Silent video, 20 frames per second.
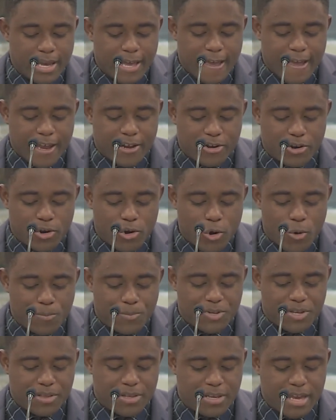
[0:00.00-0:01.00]
and
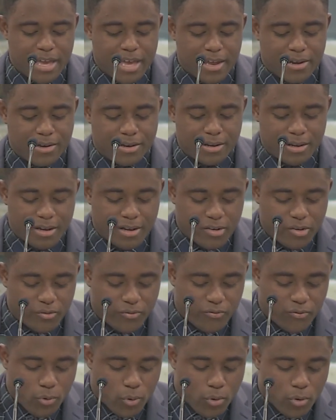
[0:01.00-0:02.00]
hope to the end
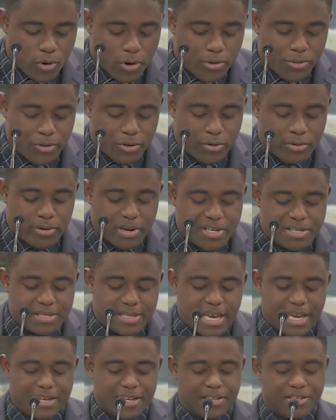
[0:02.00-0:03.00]
for the grace
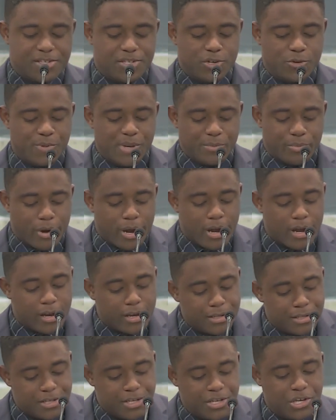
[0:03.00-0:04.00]
that is to be brought
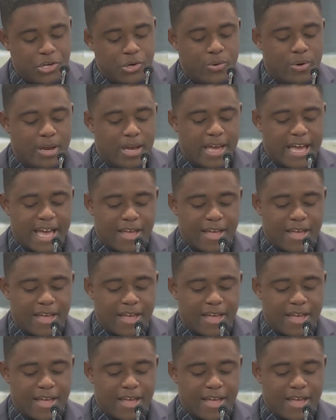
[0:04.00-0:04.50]
unto you